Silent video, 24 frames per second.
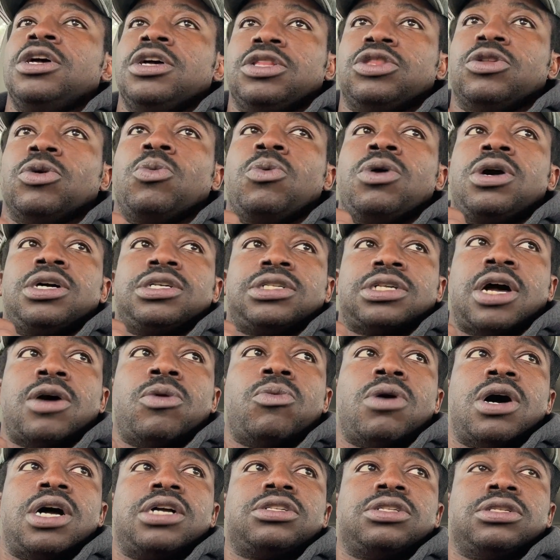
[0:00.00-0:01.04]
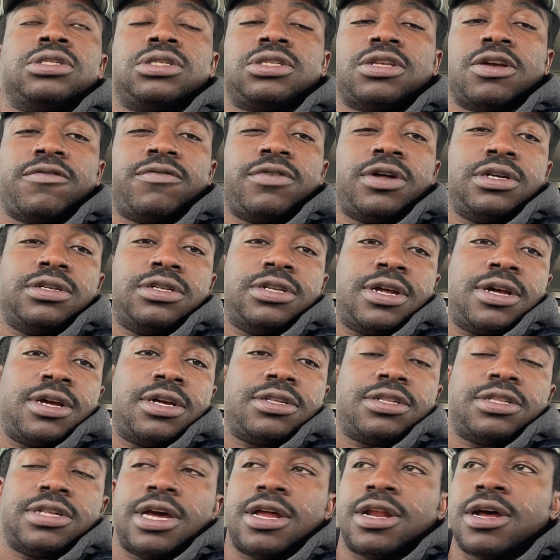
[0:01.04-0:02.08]
the ones i watch and stuff like that
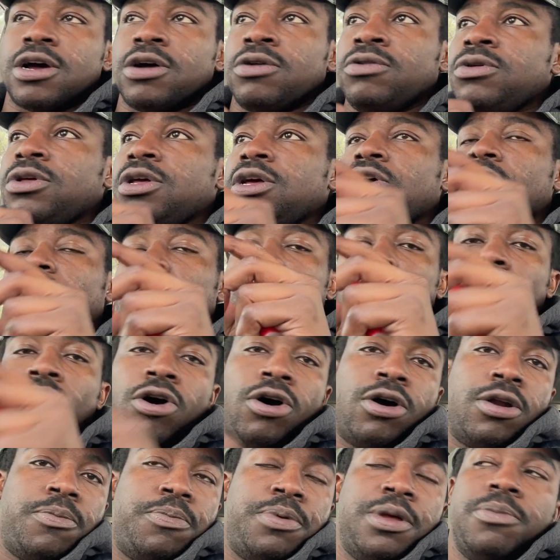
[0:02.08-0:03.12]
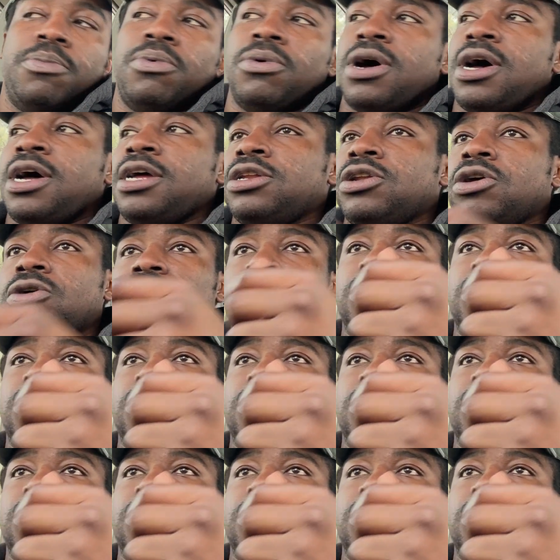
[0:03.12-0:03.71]
shout out all the people i know